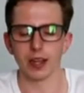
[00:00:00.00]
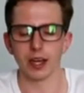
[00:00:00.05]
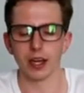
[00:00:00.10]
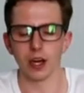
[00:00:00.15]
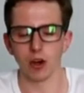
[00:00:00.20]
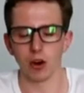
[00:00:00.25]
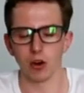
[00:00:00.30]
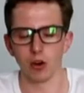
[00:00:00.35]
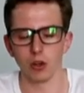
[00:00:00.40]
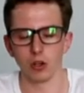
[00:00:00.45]

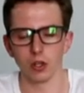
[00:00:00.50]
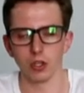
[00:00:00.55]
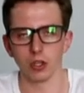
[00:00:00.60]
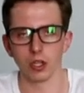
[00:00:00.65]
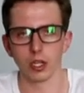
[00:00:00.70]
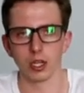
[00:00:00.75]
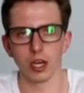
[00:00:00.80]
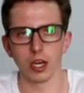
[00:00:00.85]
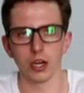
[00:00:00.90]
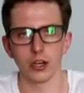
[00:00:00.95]
that
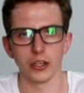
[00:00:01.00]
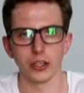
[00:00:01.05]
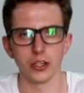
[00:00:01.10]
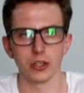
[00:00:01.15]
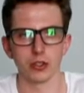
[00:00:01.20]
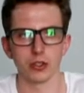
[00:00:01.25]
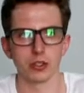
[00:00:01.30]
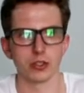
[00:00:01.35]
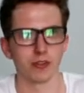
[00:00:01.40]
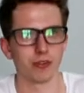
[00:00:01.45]
all are
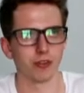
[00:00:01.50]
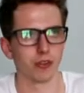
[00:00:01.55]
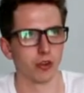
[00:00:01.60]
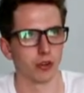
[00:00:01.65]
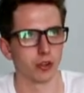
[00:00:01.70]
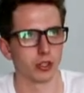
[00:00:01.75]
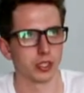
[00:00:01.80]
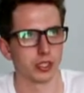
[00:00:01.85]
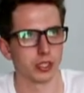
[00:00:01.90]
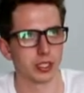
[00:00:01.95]
used
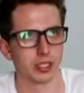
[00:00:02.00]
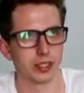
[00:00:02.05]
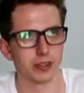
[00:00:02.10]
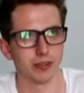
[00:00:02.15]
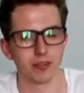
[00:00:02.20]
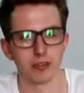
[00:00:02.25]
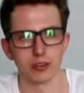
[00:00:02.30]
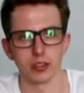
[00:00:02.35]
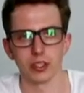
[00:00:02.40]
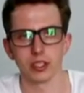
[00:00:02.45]
for
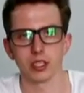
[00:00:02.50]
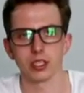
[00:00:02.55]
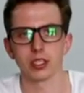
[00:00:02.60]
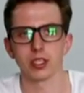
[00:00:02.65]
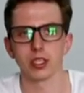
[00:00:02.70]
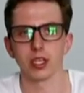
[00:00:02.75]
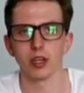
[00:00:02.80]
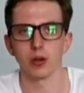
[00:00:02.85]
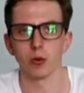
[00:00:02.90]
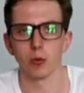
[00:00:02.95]

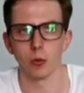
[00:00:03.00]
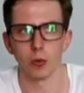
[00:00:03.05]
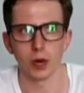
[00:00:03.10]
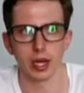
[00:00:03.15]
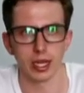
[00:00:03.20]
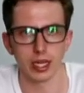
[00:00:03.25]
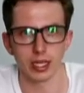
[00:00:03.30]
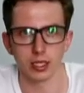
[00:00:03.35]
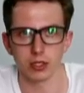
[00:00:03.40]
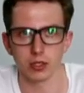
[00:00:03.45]
different
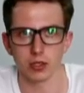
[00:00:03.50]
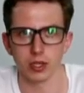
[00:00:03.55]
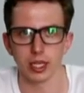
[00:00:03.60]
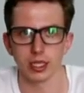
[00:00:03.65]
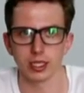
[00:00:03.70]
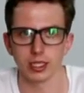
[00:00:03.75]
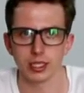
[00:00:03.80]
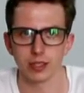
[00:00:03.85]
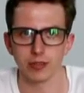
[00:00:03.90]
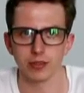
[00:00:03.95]
ways.
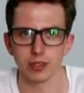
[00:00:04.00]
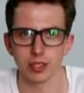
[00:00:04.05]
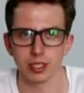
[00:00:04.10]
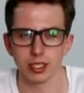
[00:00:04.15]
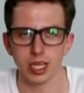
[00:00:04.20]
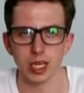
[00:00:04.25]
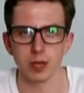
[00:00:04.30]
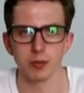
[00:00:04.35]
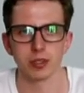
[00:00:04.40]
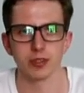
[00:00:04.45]
Okay,
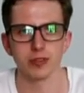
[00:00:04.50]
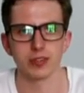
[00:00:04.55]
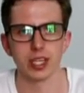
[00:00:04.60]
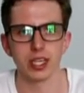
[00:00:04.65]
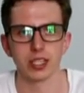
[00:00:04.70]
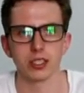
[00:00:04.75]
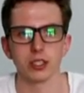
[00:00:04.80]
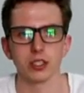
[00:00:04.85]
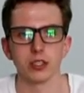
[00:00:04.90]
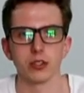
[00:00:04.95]
different types of
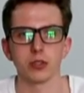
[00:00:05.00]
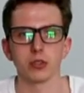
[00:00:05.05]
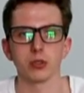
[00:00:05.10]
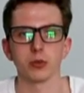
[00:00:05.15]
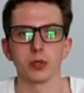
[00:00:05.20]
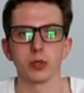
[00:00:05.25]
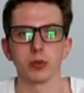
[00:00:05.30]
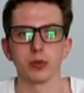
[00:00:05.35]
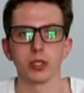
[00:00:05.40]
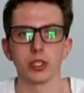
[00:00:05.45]

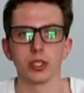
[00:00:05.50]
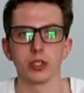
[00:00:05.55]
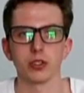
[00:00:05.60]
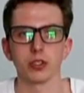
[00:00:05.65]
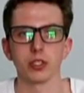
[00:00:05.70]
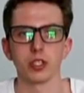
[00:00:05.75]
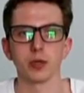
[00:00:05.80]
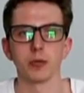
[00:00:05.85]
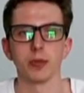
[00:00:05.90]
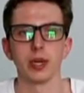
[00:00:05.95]
tattoos, we will
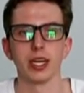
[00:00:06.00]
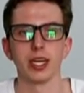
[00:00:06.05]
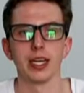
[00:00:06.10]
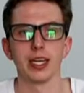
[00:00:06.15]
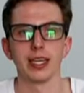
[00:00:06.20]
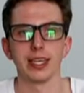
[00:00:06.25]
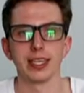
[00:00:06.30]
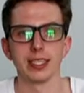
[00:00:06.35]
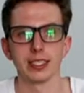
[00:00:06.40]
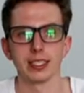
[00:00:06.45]
use them
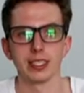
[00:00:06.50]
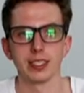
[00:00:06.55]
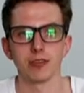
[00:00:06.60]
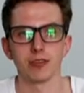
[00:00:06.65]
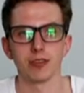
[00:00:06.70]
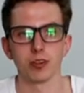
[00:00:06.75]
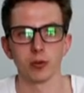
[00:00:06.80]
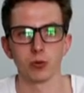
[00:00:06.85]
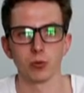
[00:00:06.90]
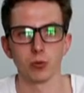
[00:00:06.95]
in
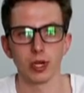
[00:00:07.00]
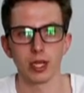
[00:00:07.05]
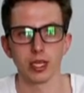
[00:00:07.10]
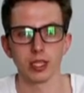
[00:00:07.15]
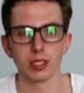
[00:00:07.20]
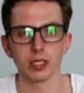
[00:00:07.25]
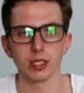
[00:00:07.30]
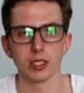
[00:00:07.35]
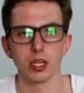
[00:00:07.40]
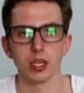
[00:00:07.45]
different
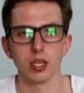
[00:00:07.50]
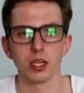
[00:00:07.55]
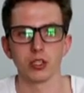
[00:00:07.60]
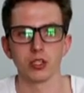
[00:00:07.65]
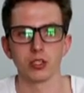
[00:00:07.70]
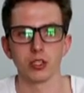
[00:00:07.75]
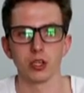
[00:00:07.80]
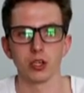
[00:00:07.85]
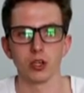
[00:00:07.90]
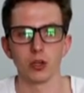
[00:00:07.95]
ways.
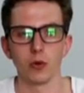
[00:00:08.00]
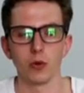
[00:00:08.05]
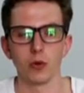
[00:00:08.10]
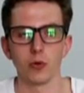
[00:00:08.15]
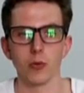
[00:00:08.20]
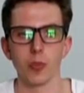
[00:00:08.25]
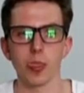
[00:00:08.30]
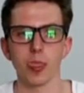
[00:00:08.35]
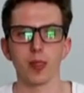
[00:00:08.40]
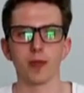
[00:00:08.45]

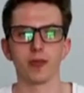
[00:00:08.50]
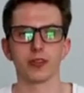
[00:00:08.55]
So